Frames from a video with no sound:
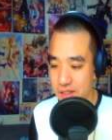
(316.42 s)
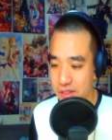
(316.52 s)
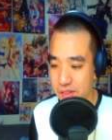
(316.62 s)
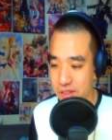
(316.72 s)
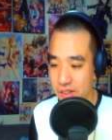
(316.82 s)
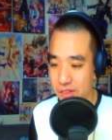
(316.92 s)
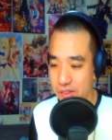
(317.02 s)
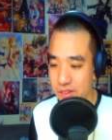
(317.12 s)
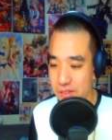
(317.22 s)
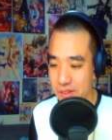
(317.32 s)
Your
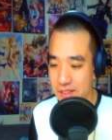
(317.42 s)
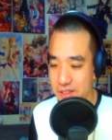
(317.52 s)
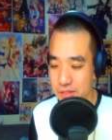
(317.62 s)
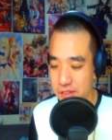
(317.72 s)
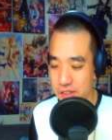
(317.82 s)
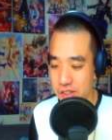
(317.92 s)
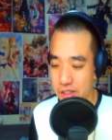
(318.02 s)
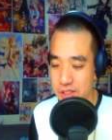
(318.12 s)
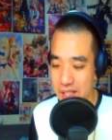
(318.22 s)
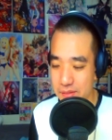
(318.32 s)
goal? Well, well, your
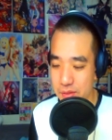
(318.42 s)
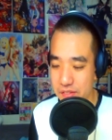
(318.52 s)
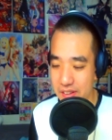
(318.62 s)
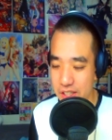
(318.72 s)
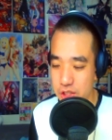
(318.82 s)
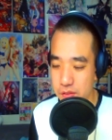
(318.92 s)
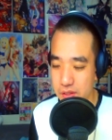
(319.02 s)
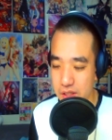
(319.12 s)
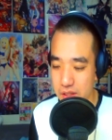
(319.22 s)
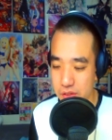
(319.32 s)
goal is to have revenge
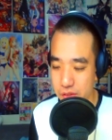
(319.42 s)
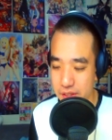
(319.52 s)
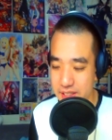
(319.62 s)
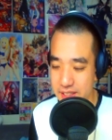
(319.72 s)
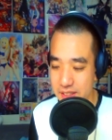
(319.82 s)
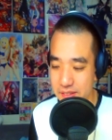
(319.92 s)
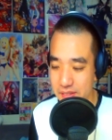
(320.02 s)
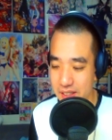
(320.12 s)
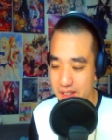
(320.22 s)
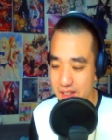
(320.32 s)
over the authorities or
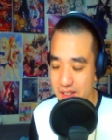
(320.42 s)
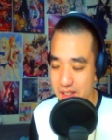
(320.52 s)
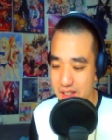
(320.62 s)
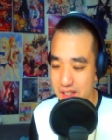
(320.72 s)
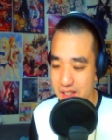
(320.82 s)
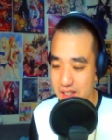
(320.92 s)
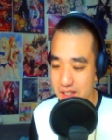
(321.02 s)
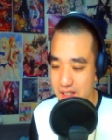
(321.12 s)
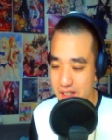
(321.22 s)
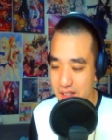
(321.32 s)
something?
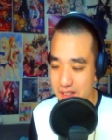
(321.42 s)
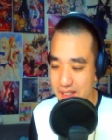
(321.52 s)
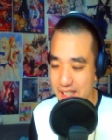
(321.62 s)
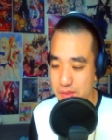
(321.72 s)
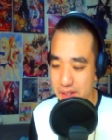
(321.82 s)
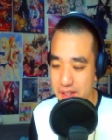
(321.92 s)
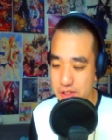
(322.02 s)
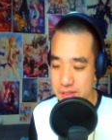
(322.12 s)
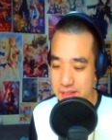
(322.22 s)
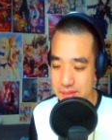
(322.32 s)
That's why he's
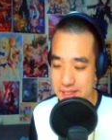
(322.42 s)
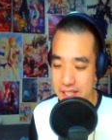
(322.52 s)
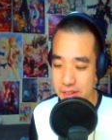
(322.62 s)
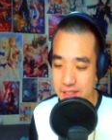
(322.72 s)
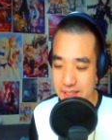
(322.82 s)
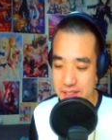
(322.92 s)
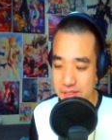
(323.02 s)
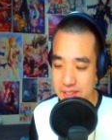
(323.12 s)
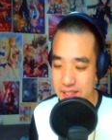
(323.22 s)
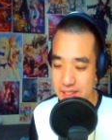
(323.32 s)
doing some terrorist
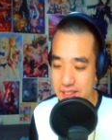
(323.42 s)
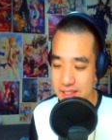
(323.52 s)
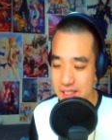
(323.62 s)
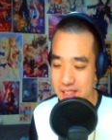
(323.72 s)
activities.